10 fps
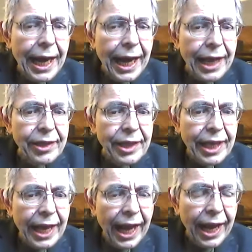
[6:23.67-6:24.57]
I
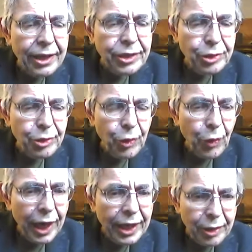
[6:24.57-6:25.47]
think as you
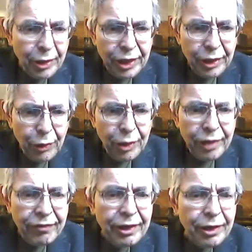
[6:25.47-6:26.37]
go on and look at the
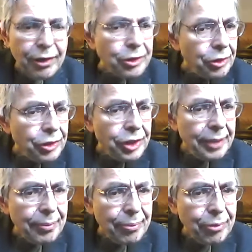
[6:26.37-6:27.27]
early videos, you'll see
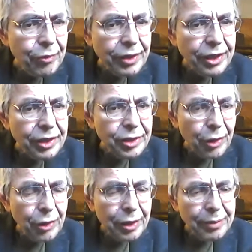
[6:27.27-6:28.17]
them improving
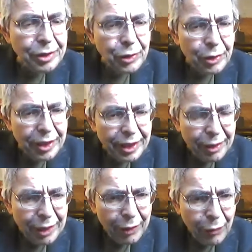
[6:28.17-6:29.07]
slowly but surely
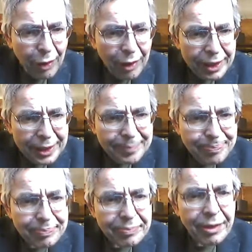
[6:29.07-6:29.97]
in quality.
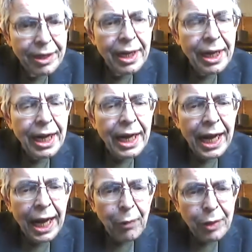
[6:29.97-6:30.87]

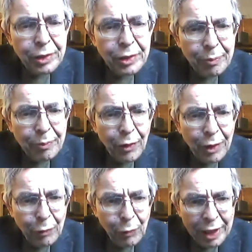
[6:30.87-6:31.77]
I want to do
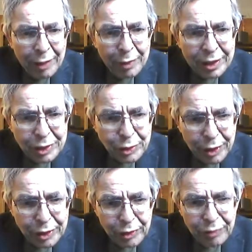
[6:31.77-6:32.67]
more one-on-one
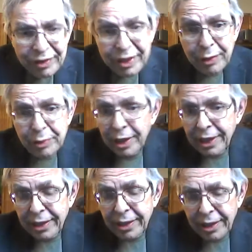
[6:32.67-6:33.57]
instructional videos like